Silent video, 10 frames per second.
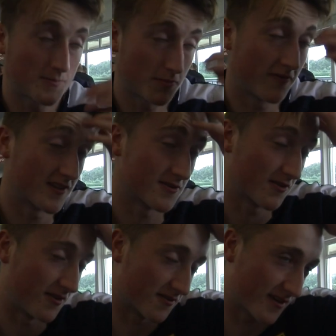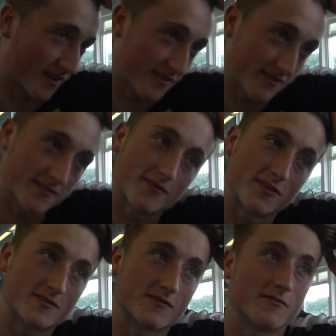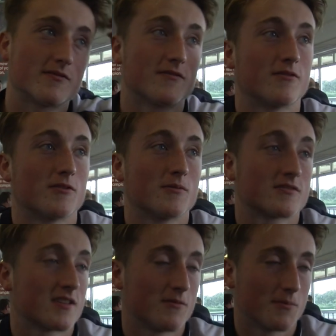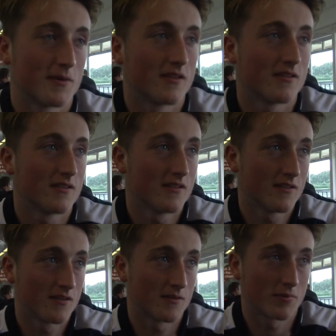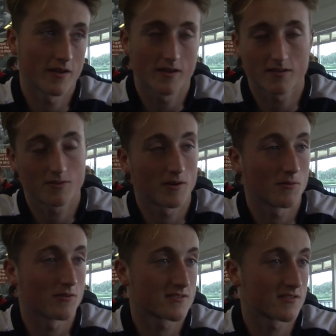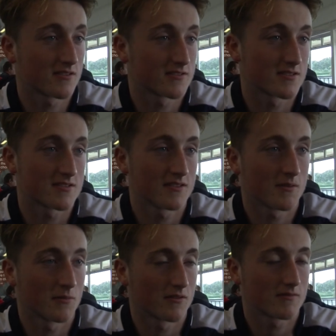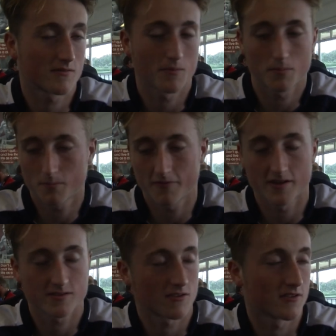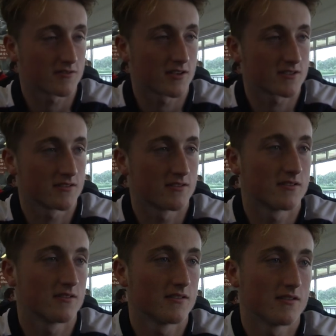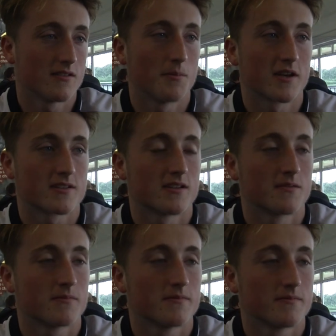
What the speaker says: Professional contract, first and foremost, that would be, and play 21s consistently, but professional contract's the biggest aim.